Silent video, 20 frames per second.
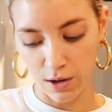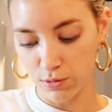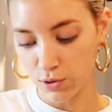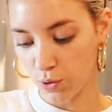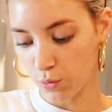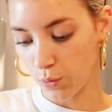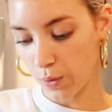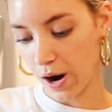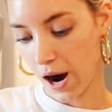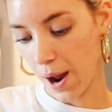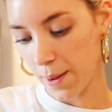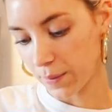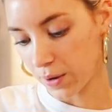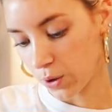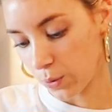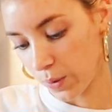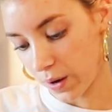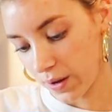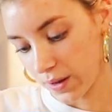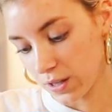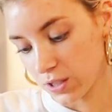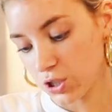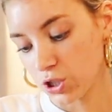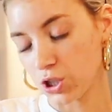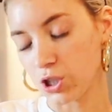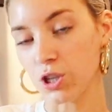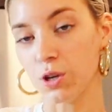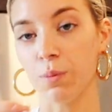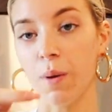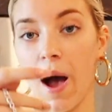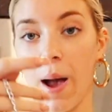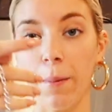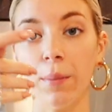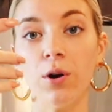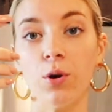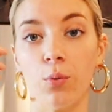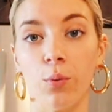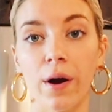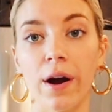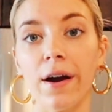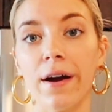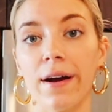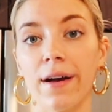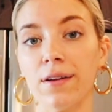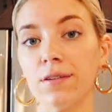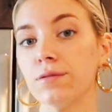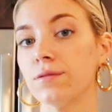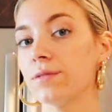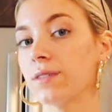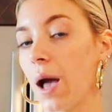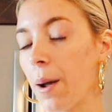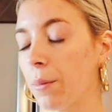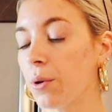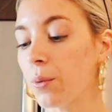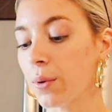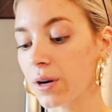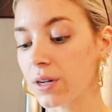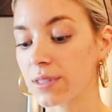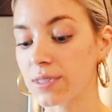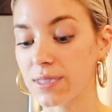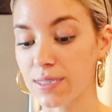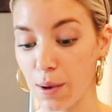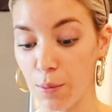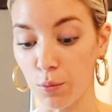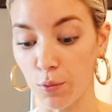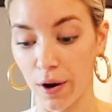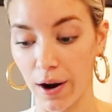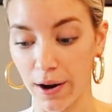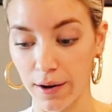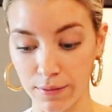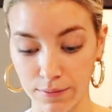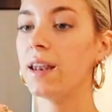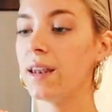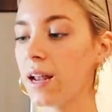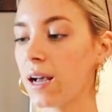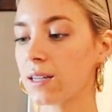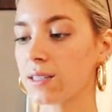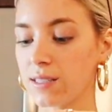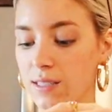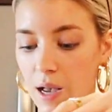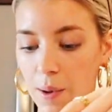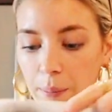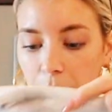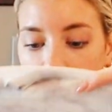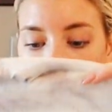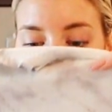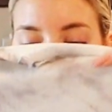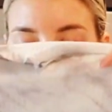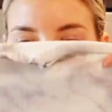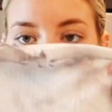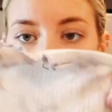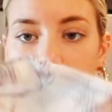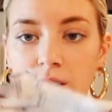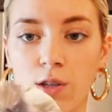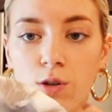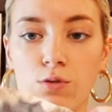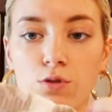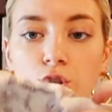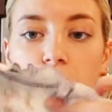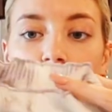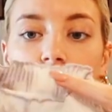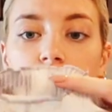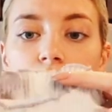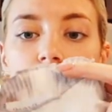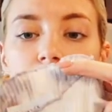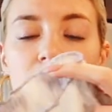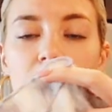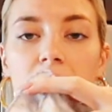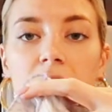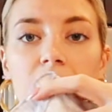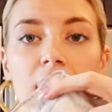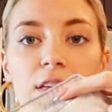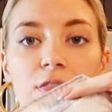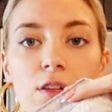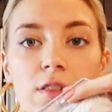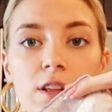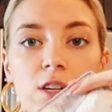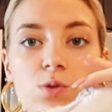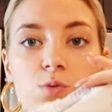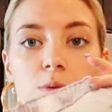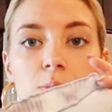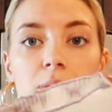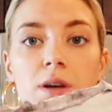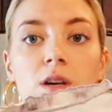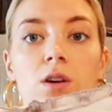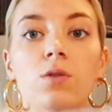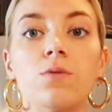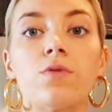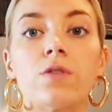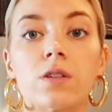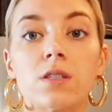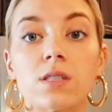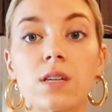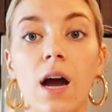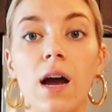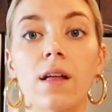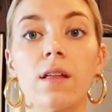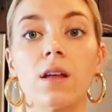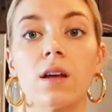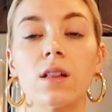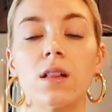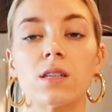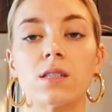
I don't know where I'm gonna wear this to, but I'm gonna wear it. I'm gonna wear it somewhere. Next up, I got this little turtleneck. I thought this would be cute for styling.